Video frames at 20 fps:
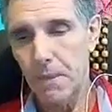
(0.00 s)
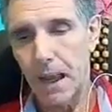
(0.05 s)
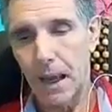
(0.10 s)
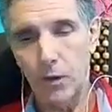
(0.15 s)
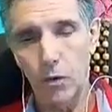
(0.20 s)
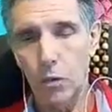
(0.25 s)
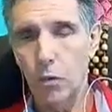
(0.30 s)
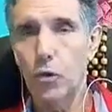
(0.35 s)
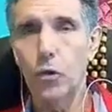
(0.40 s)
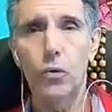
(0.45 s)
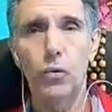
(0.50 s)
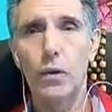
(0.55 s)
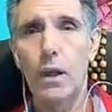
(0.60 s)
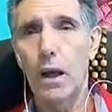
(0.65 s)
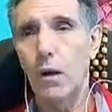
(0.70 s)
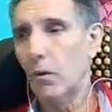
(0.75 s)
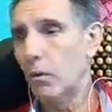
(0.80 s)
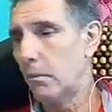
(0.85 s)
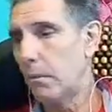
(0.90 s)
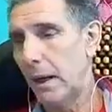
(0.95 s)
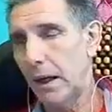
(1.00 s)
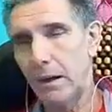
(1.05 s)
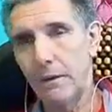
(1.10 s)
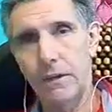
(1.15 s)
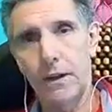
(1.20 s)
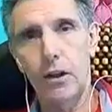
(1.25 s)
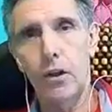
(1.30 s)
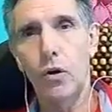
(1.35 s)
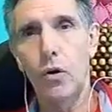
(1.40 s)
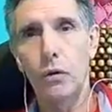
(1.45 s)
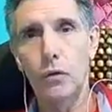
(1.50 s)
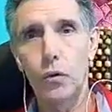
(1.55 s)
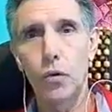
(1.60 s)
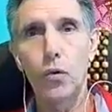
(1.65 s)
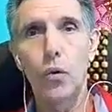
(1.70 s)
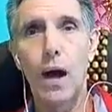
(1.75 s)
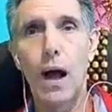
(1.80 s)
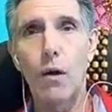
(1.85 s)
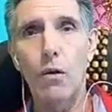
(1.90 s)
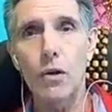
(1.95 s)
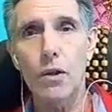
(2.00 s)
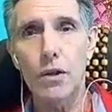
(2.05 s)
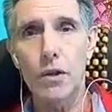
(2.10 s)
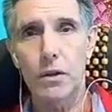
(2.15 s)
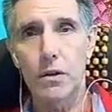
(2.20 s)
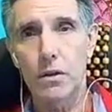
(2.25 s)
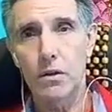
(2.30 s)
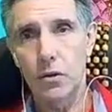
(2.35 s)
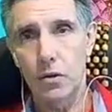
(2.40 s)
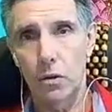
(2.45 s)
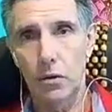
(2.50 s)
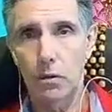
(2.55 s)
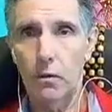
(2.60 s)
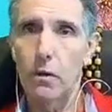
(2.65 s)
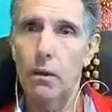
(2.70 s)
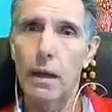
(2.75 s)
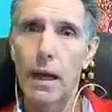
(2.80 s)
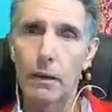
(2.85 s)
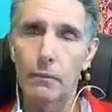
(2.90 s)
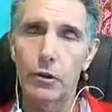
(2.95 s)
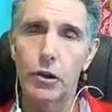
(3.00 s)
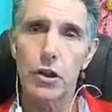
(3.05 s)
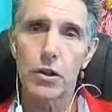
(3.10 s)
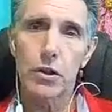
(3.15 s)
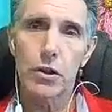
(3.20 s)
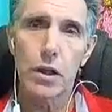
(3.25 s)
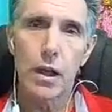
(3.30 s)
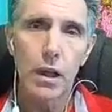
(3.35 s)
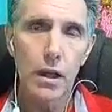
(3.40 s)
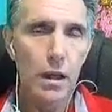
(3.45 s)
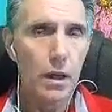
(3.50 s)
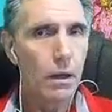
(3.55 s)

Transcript: I don't want to now make video of 2 hours, so I'm just